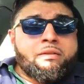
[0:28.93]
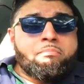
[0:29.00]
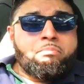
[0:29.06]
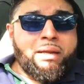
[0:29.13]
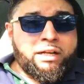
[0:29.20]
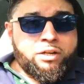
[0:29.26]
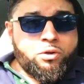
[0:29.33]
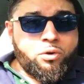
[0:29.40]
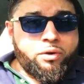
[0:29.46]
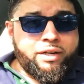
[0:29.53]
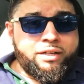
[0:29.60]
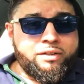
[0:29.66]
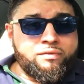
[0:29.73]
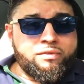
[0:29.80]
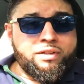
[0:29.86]

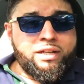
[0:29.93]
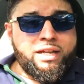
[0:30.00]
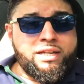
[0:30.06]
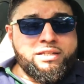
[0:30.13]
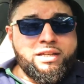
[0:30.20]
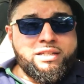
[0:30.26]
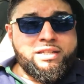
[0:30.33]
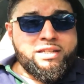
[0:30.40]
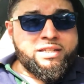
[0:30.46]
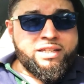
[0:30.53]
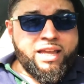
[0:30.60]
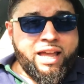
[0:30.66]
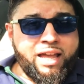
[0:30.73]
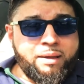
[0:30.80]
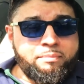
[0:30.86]
Bitcoin is a
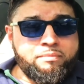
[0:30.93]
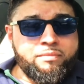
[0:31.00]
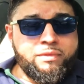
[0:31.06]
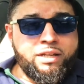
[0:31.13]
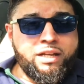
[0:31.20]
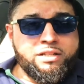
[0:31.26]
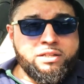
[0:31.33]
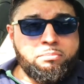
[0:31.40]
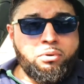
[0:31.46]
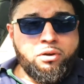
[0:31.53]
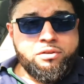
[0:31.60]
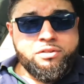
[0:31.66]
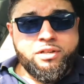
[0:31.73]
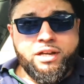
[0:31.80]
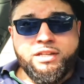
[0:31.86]
scam, it's a
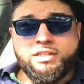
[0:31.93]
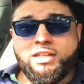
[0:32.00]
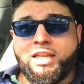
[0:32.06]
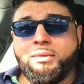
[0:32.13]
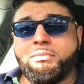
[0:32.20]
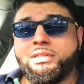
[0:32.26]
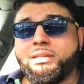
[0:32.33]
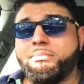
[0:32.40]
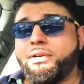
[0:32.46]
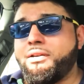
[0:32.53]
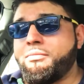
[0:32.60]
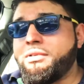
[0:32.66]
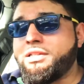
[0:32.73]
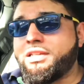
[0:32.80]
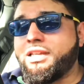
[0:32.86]
Ponzi scheme, it's a
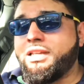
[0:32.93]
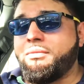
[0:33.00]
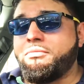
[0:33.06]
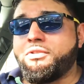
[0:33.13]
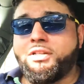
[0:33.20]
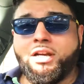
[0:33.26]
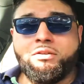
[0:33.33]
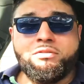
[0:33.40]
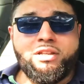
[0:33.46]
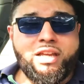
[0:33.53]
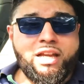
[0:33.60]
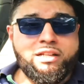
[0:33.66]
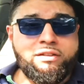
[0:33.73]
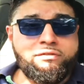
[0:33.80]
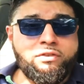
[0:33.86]
pyramid scheme, don't
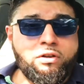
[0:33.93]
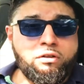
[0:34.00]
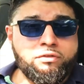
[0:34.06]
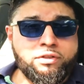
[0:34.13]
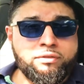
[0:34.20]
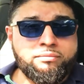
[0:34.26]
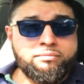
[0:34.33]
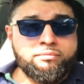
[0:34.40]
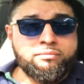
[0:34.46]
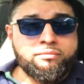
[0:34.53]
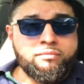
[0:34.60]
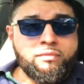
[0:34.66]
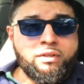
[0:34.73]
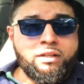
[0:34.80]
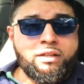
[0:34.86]
get involved.
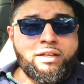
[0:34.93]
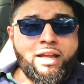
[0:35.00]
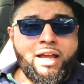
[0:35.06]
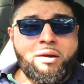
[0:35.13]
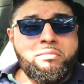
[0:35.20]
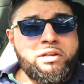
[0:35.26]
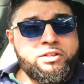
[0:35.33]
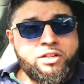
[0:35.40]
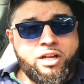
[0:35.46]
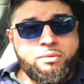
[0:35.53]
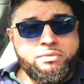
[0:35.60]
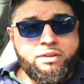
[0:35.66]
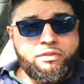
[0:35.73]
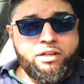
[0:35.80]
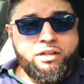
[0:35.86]
Now, how many
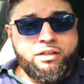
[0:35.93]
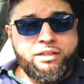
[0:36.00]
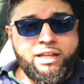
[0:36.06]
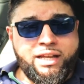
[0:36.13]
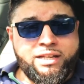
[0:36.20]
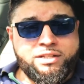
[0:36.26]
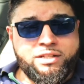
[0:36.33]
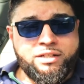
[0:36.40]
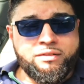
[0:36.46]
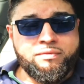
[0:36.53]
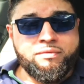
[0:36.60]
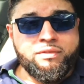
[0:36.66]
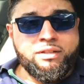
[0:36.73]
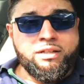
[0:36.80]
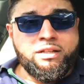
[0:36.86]
times have you heard that?
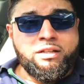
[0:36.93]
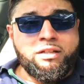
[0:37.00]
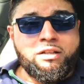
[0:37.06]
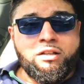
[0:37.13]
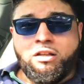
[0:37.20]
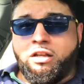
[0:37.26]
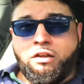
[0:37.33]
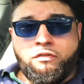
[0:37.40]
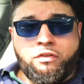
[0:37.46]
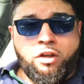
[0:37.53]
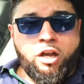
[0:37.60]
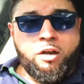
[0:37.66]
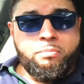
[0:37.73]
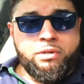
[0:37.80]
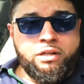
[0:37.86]
If
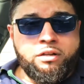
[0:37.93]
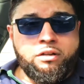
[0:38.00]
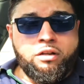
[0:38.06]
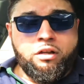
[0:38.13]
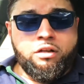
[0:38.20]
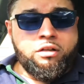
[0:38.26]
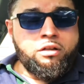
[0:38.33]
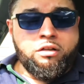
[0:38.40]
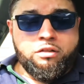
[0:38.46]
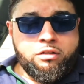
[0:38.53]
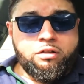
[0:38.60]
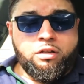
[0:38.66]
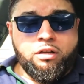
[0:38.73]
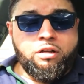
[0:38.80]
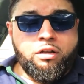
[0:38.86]
you open
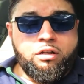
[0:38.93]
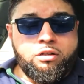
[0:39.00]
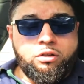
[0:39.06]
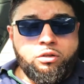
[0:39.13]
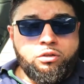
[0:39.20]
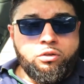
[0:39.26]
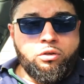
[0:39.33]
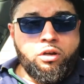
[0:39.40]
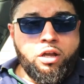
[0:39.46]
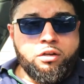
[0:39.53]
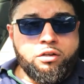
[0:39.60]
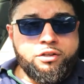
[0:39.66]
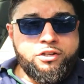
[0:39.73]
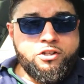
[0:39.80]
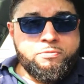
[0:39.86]
your
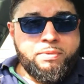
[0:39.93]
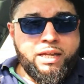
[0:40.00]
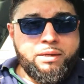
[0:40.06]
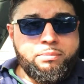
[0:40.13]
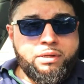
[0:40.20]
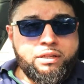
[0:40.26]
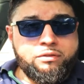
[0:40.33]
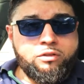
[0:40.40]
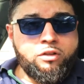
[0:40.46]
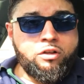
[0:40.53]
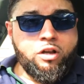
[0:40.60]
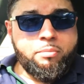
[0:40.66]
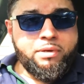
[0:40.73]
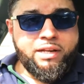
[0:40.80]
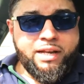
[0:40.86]
local newspaper,
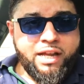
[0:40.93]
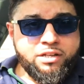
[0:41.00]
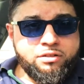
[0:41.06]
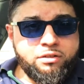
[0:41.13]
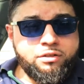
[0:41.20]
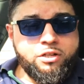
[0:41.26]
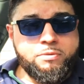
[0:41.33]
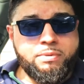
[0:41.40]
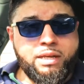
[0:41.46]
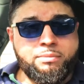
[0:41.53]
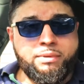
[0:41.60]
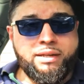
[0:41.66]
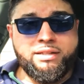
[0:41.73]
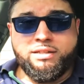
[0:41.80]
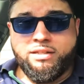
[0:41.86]
open a national
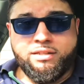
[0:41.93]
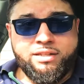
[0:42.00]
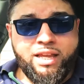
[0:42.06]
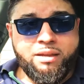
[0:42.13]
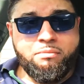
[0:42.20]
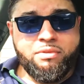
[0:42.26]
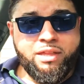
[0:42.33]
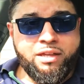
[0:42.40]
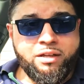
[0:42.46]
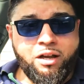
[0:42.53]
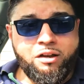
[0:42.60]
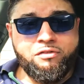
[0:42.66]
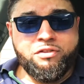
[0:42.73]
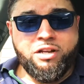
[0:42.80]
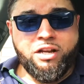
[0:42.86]
newspaper, it's the same thing
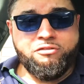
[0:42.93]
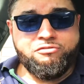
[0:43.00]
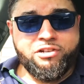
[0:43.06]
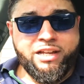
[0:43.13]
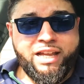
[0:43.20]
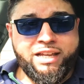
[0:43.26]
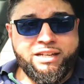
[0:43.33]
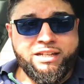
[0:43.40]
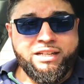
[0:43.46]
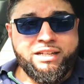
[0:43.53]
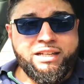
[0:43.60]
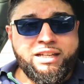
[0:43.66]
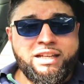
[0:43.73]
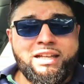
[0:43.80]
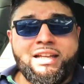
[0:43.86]
over and over again.
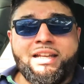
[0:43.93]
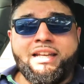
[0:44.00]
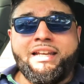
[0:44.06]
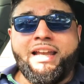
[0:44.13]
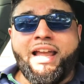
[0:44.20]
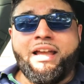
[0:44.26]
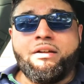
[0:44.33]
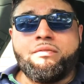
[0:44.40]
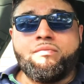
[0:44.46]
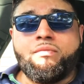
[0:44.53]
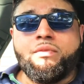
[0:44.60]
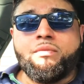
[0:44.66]
Now,